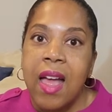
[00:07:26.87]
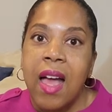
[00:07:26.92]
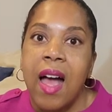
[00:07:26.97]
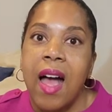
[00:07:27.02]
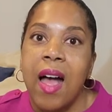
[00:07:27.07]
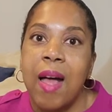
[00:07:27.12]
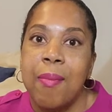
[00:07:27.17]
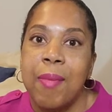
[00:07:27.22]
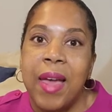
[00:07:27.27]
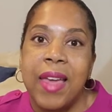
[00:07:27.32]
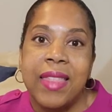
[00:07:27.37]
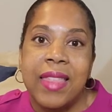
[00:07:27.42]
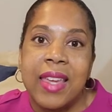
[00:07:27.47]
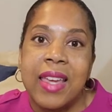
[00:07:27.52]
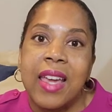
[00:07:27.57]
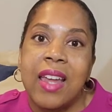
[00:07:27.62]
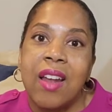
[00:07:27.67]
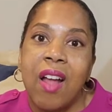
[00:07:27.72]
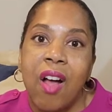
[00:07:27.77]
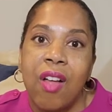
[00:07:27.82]
I
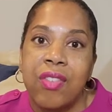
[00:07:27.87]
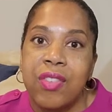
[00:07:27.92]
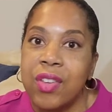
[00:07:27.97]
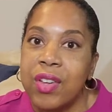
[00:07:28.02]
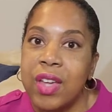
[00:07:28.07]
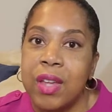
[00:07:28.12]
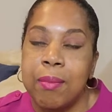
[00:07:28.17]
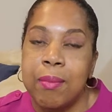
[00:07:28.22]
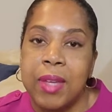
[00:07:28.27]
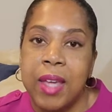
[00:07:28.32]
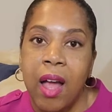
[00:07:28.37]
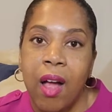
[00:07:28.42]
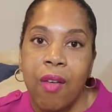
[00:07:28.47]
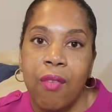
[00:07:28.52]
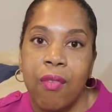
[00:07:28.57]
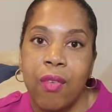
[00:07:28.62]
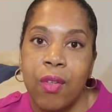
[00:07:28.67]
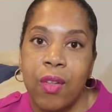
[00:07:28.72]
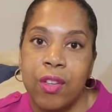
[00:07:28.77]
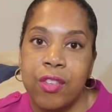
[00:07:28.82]
think it also can be
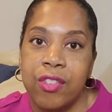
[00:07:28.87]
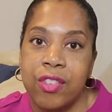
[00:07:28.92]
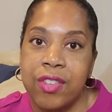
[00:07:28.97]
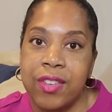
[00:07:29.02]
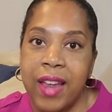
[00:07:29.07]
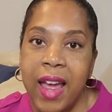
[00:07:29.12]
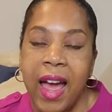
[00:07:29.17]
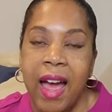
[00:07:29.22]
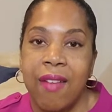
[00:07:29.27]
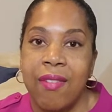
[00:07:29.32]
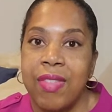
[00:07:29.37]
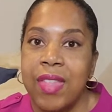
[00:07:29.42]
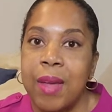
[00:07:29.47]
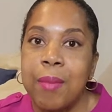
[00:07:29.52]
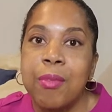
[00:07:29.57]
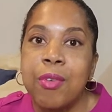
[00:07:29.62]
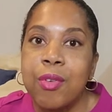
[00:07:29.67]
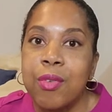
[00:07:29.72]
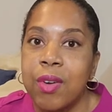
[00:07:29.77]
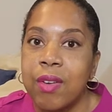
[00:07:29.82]
helpful just to have
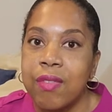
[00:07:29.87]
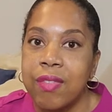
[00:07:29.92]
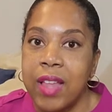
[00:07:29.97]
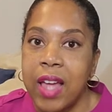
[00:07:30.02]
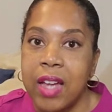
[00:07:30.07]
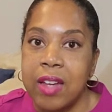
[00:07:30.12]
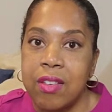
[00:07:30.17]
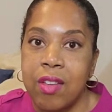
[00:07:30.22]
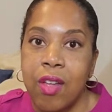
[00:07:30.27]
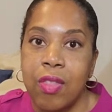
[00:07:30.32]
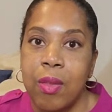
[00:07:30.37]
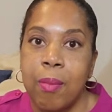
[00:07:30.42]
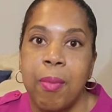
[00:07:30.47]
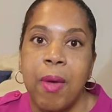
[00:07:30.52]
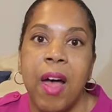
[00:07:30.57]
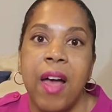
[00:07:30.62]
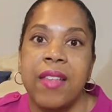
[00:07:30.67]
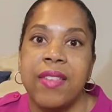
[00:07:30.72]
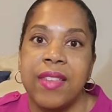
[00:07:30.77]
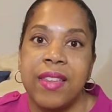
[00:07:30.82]
them to reflect on the
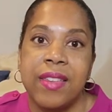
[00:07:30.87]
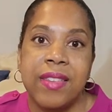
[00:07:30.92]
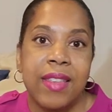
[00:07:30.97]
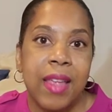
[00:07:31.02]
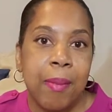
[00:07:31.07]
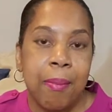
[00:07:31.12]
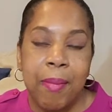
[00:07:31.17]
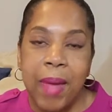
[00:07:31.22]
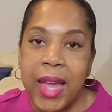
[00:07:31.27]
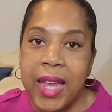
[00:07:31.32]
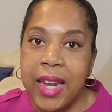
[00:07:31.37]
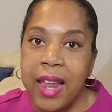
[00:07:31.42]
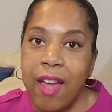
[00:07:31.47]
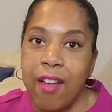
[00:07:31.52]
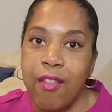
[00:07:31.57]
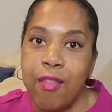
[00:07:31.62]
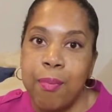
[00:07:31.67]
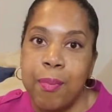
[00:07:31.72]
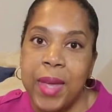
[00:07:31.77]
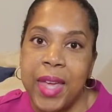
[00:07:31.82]
bosses that might
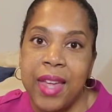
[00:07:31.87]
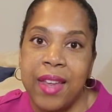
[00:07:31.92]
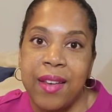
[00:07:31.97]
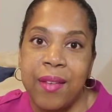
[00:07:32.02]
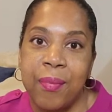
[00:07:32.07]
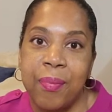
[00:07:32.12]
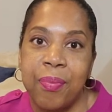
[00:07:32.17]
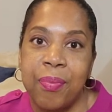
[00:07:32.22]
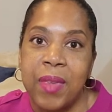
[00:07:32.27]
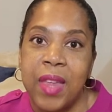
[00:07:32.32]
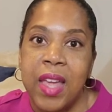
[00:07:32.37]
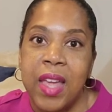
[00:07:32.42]
have been